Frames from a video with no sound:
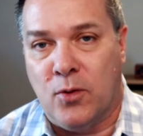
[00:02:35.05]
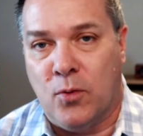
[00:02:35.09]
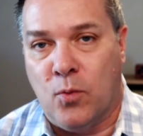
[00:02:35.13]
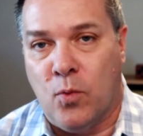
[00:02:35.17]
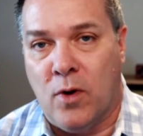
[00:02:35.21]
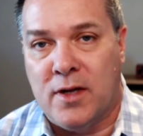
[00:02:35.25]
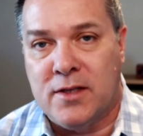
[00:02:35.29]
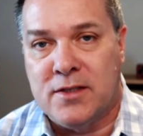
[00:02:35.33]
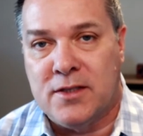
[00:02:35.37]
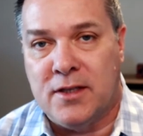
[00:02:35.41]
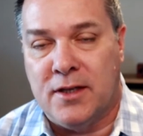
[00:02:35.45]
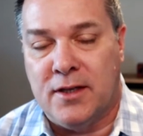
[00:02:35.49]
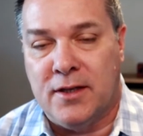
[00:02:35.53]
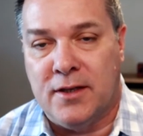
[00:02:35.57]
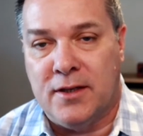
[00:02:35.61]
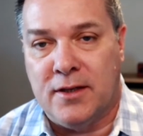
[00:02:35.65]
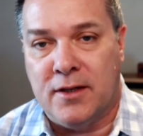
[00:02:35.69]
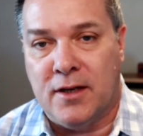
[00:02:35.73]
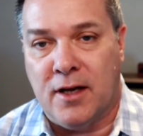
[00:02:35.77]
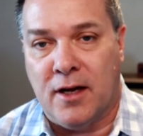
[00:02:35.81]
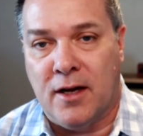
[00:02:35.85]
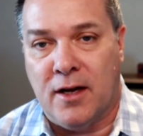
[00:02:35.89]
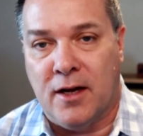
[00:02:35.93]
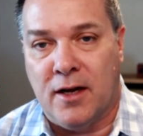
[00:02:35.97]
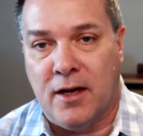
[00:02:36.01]
wasn't
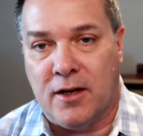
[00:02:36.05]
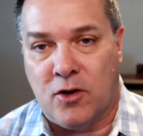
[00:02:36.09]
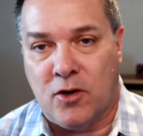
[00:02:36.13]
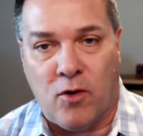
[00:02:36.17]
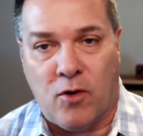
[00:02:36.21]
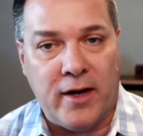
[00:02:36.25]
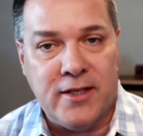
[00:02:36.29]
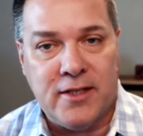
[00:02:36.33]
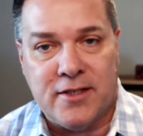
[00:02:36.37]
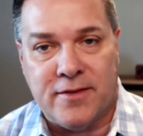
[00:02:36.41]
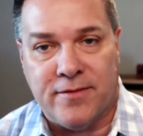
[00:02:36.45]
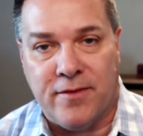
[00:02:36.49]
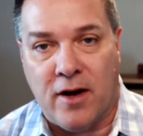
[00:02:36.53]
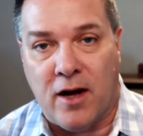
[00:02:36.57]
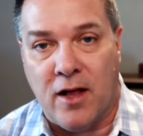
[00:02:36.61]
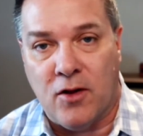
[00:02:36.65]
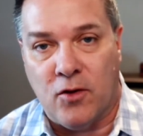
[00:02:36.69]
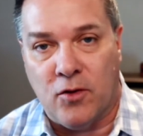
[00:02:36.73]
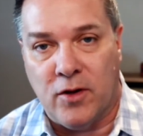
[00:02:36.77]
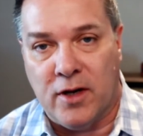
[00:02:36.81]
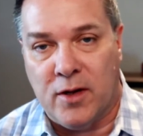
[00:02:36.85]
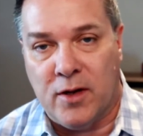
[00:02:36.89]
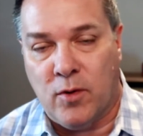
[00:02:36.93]
a Christ follower?